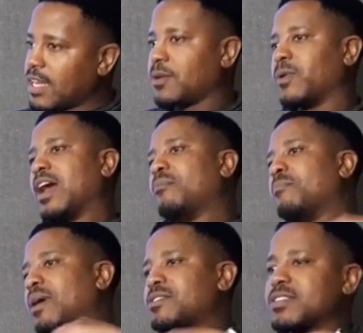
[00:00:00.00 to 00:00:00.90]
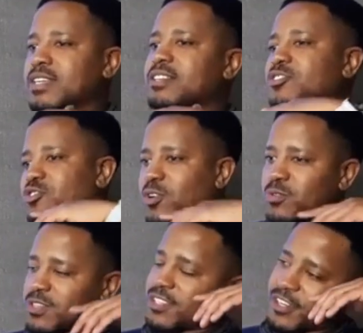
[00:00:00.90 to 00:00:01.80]
Like when I'm about to send a
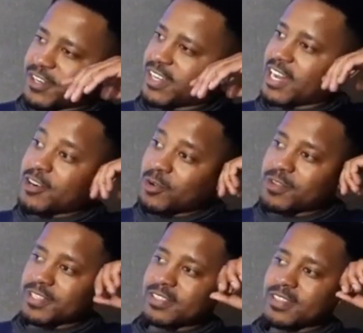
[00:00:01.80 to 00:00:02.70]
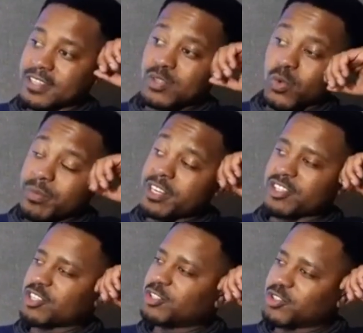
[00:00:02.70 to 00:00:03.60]
drone to Syria and I know there's
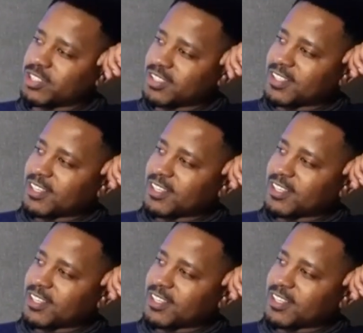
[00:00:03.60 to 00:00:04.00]
women and children.